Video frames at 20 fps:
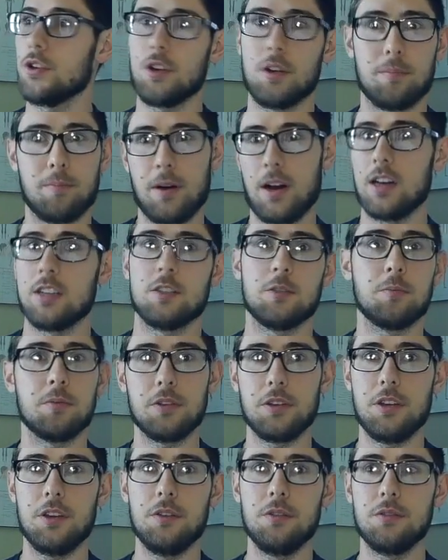could possibly
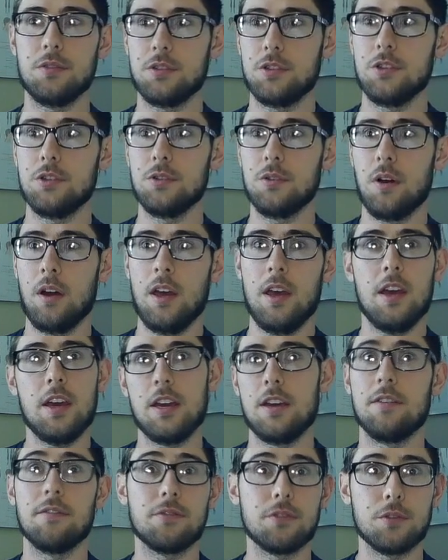use to
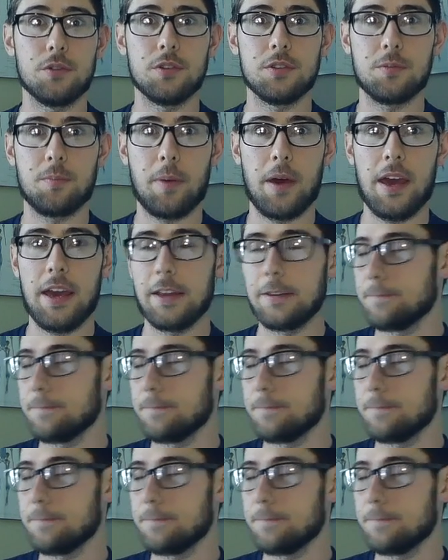influence pain.